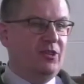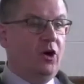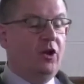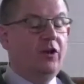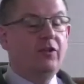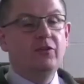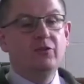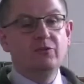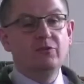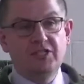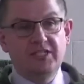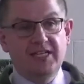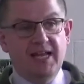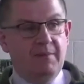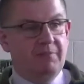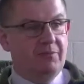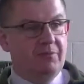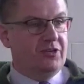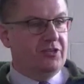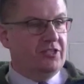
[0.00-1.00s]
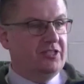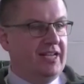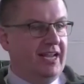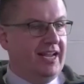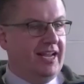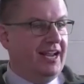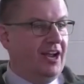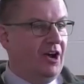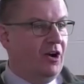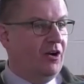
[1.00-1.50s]
all of those chapters,
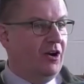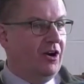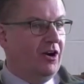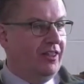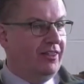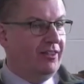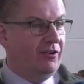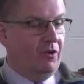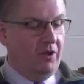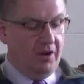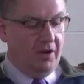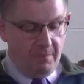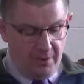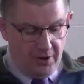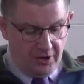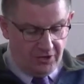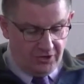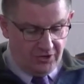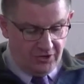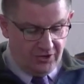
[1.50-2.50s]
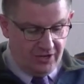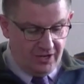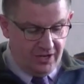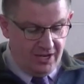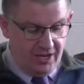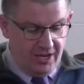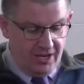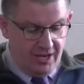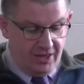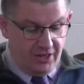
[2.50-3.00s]
they're all about
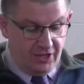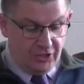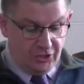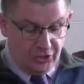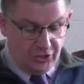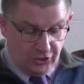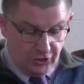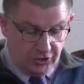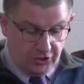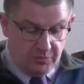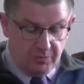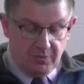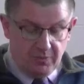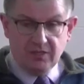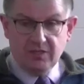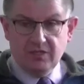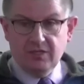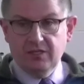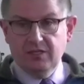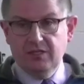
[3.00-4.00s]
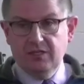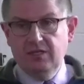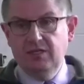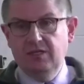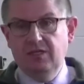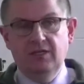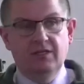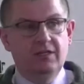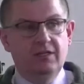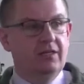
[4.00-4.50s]
the judgment
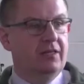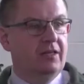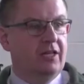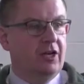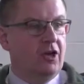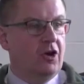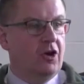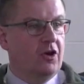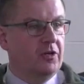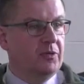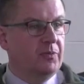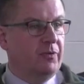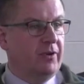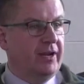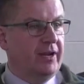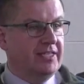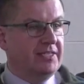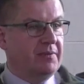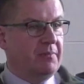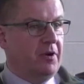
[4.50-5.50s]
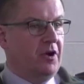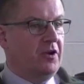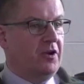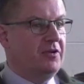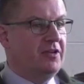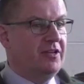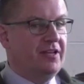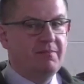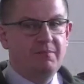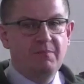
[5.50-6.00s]
that God brings
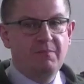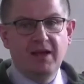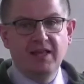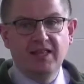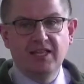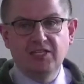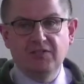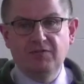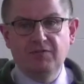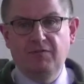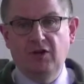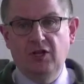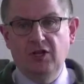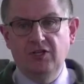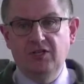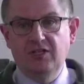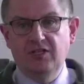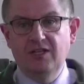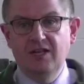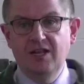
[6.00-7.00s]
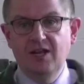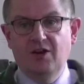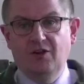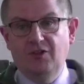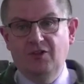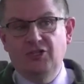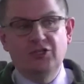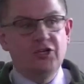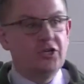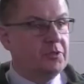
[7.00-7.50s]
about by this flood,
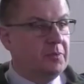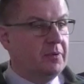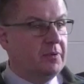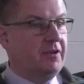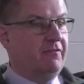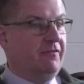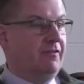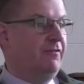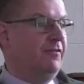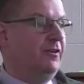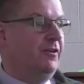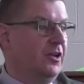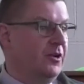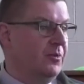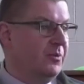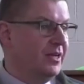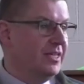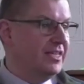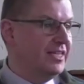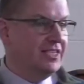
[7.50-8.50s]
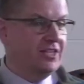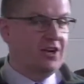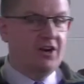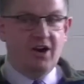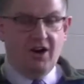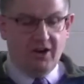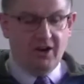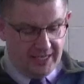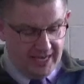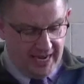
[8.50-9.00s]
or the judgment of the flood, which is
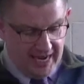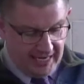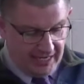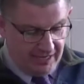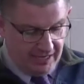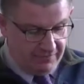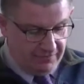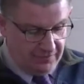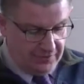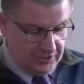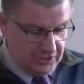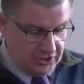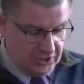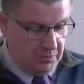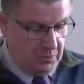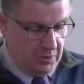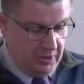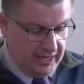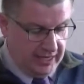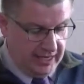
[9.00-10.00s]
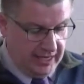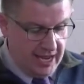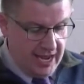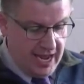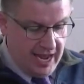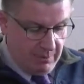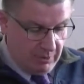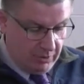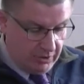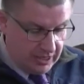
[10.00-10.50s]
our title for this morning.
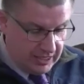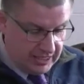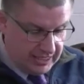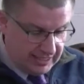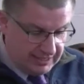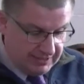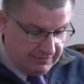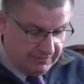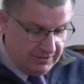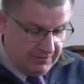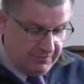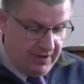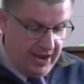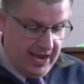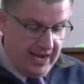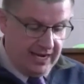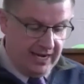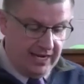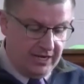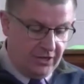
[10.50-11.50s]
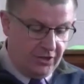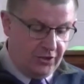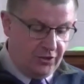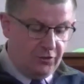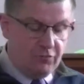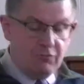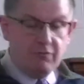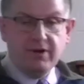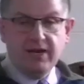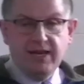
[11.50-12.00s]
And we're going to divide it into
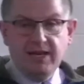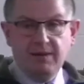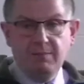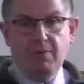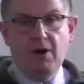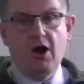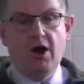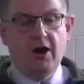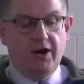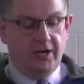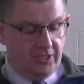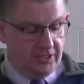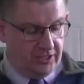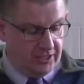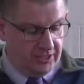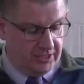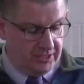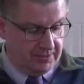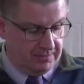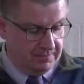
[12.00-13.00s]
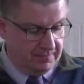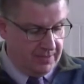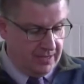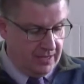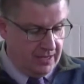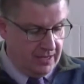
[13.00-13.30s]
three parts.